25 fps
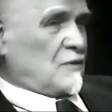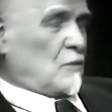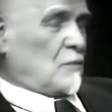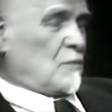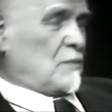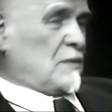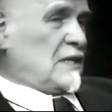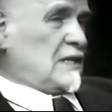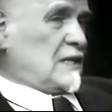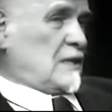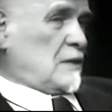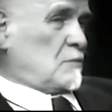
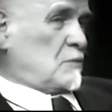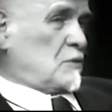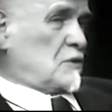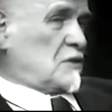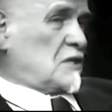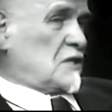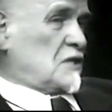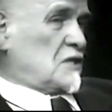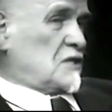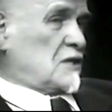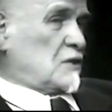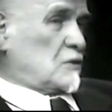developmental
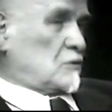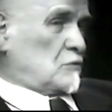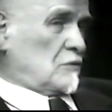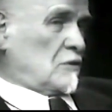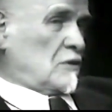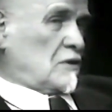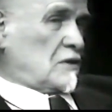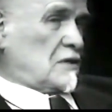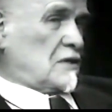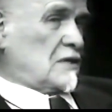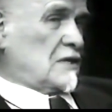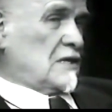potential
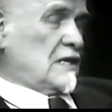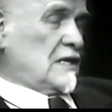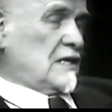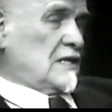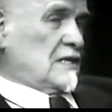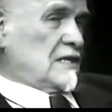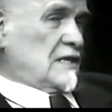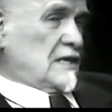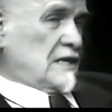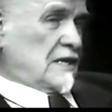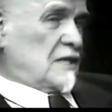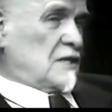toward
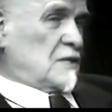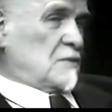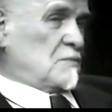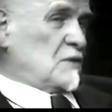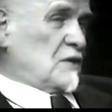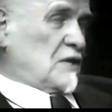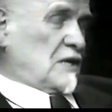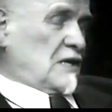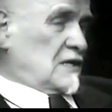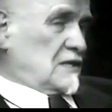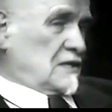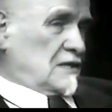
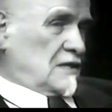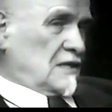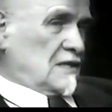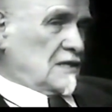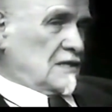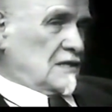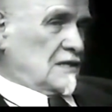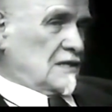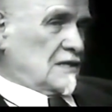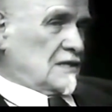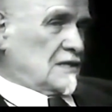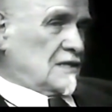rhythmic
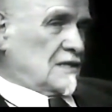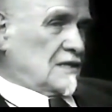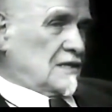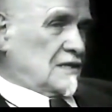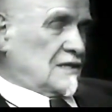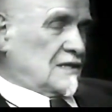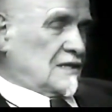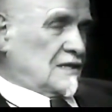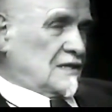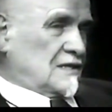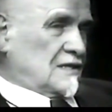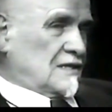
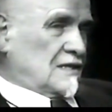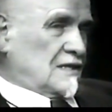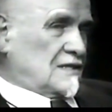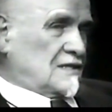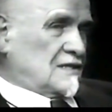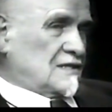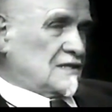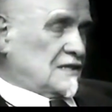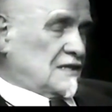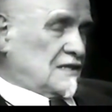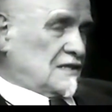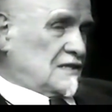
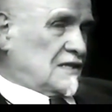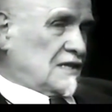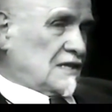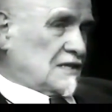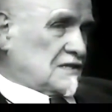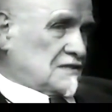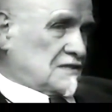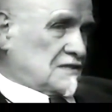and